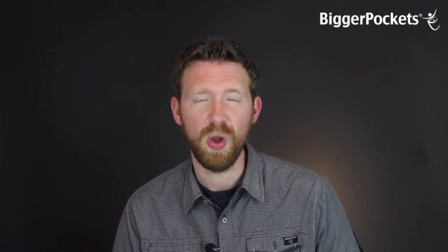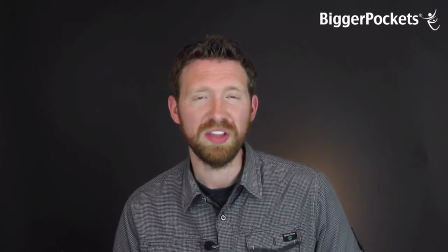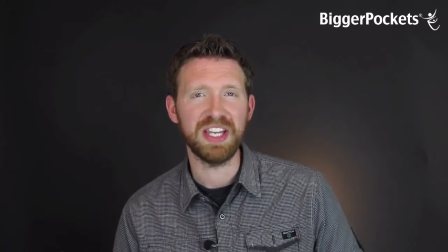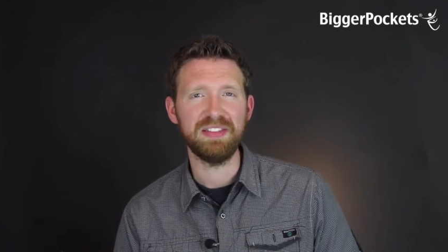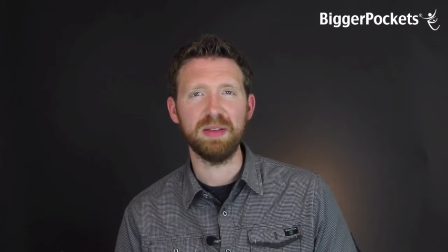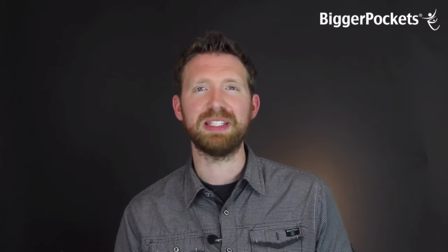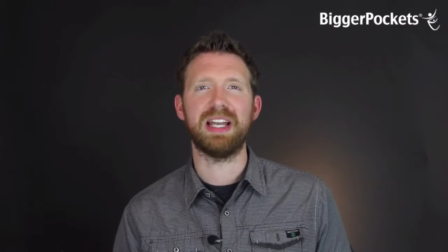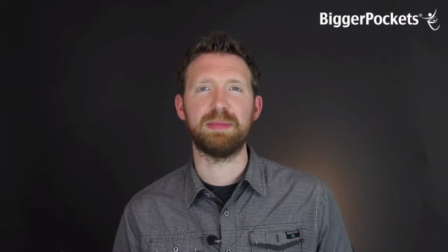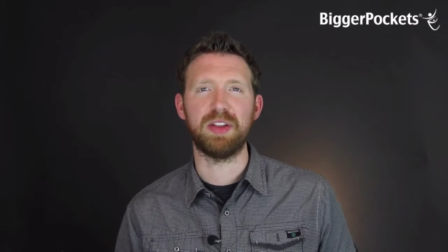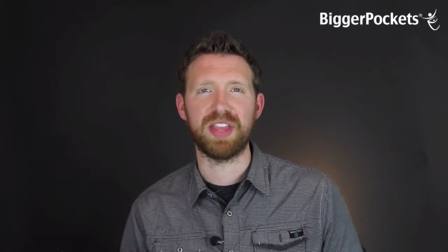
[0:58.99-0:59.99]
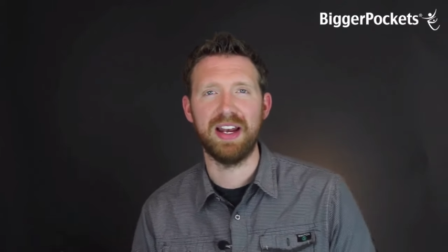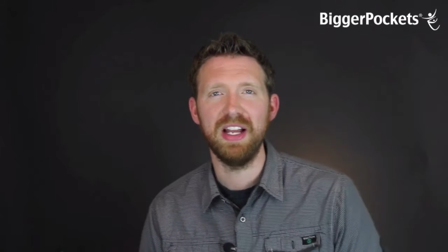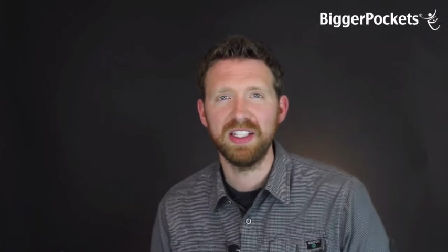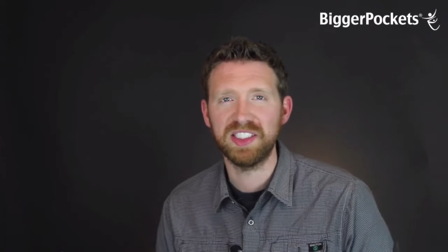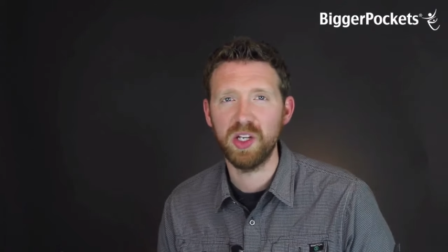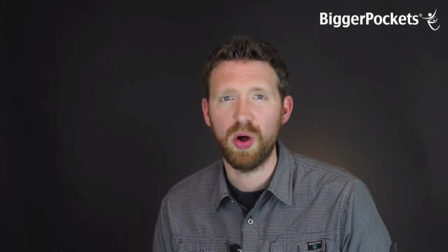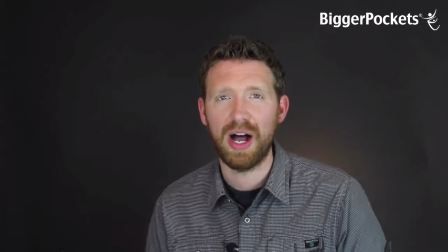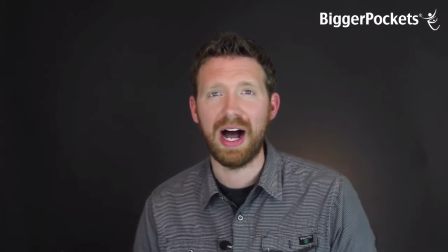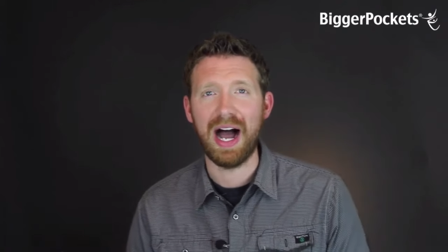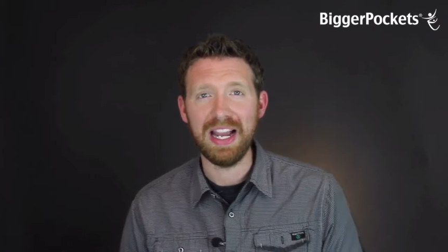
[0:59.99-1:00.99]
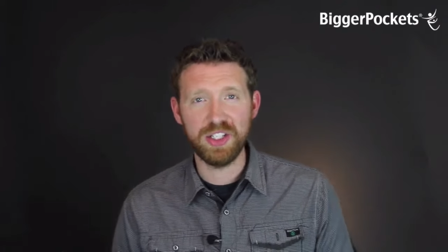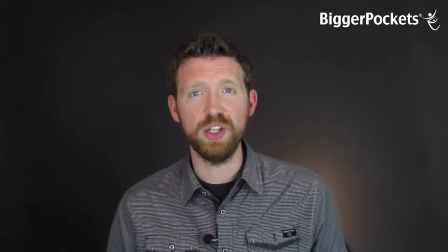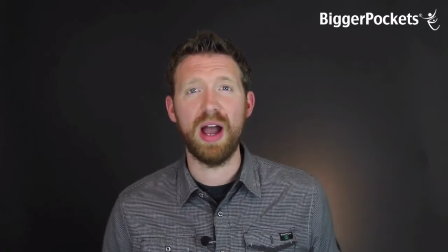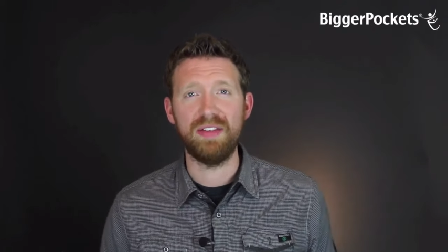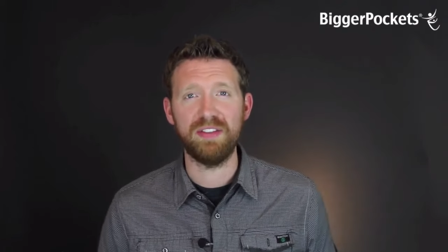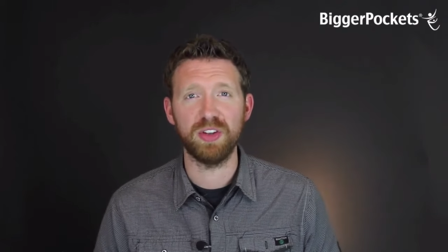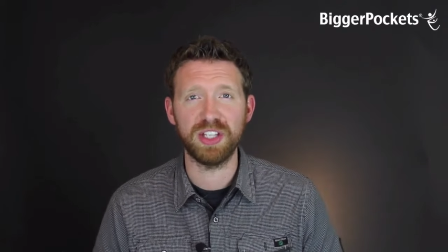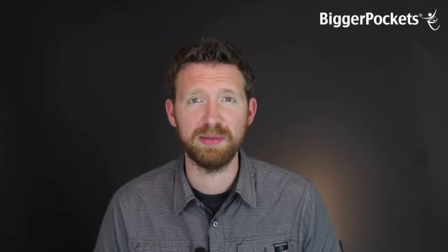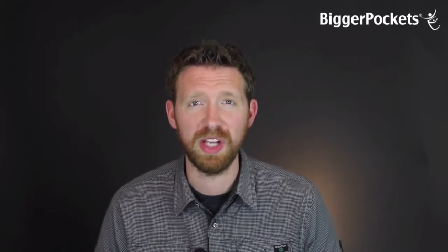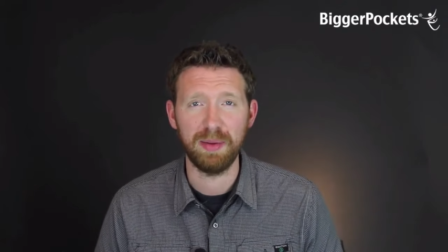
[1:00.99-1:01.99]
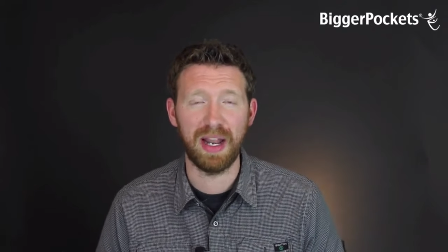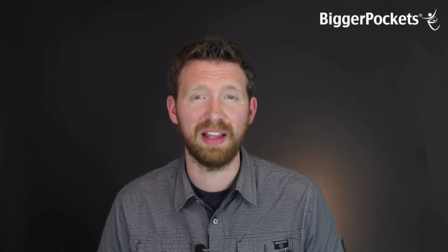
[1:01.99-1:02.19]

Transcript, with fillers: Well, Dave, let me tell you about that. So I do have a full-time job,